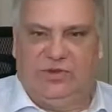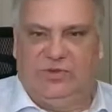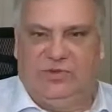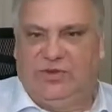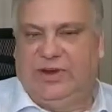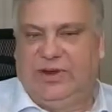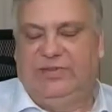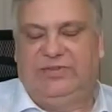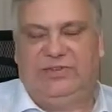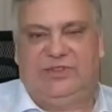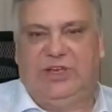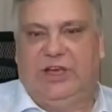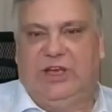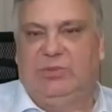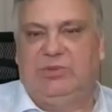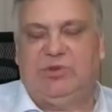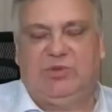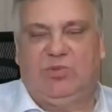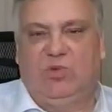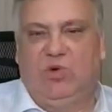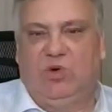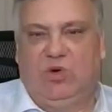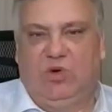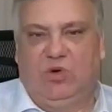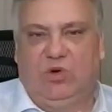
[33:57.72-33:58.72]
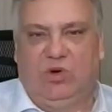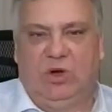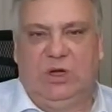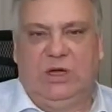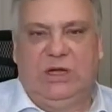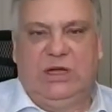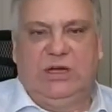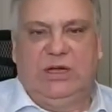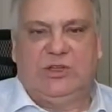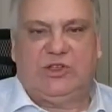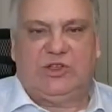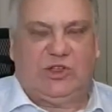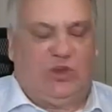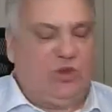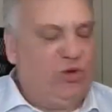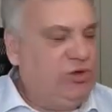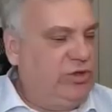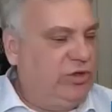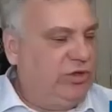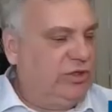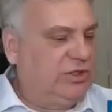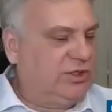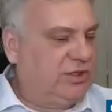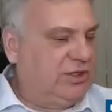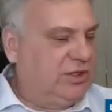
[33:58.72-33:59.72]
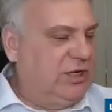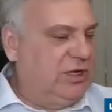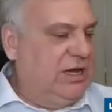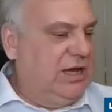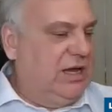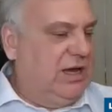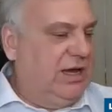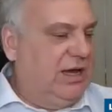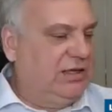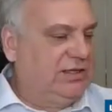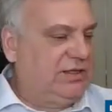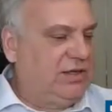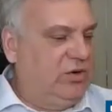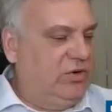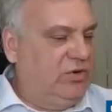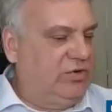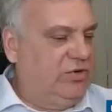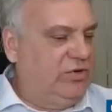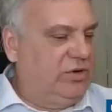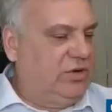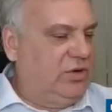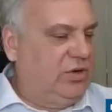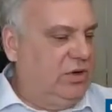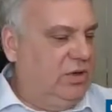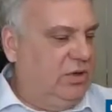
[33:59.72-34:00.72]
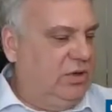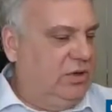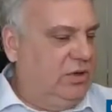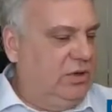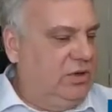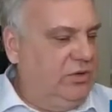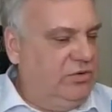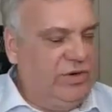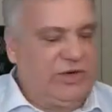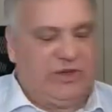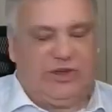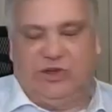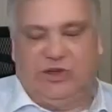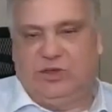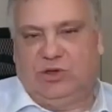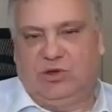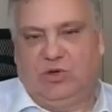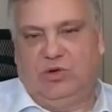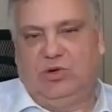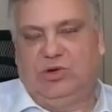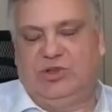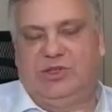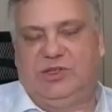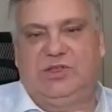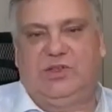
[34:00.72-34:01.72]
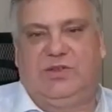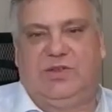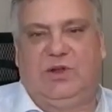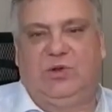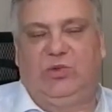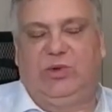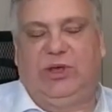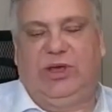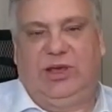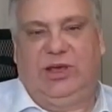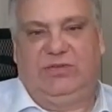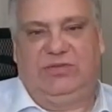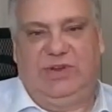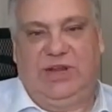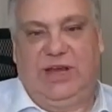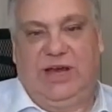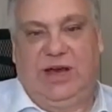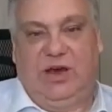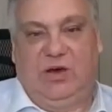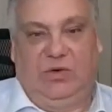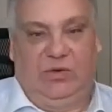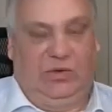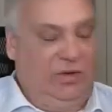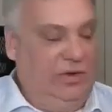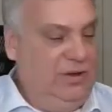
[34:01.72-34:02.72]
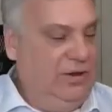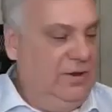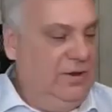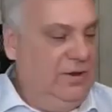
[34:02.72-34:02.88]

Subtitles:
five times more students at our Russian courses than we have now.